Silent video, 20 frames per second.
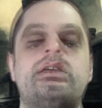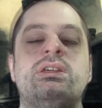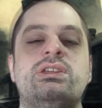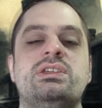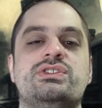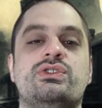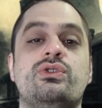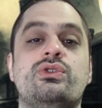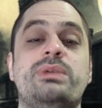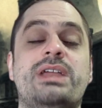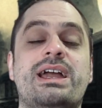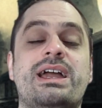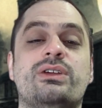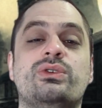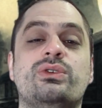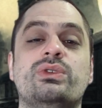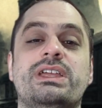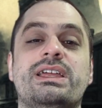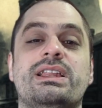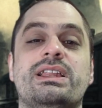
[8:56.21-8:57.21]
So it would be kind of
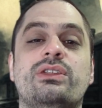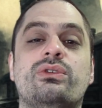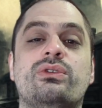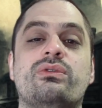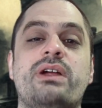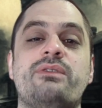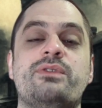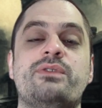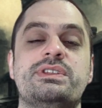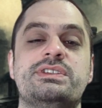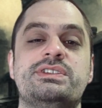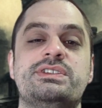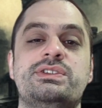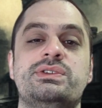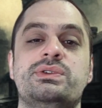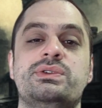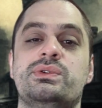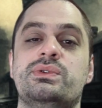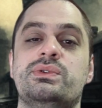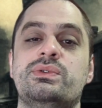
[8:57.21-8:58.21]
cool to get a little reference
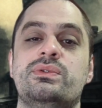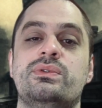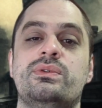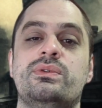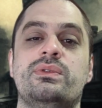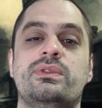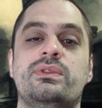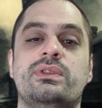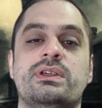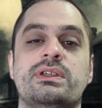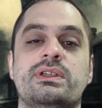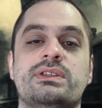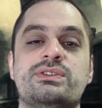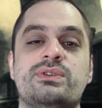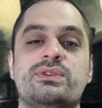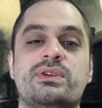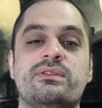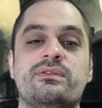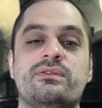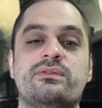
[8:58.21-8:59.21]
to the
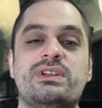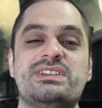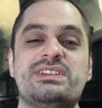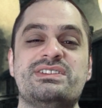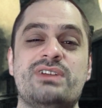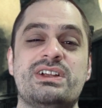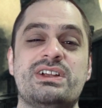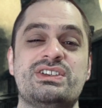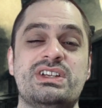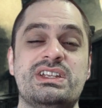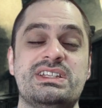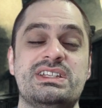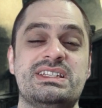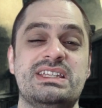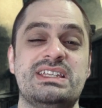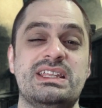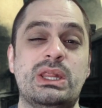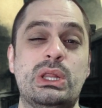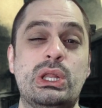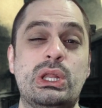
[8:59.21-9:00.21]
sort of resurrectionist-y
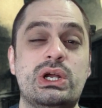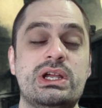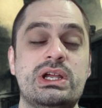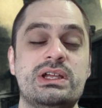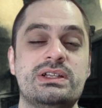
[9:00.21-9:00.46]
look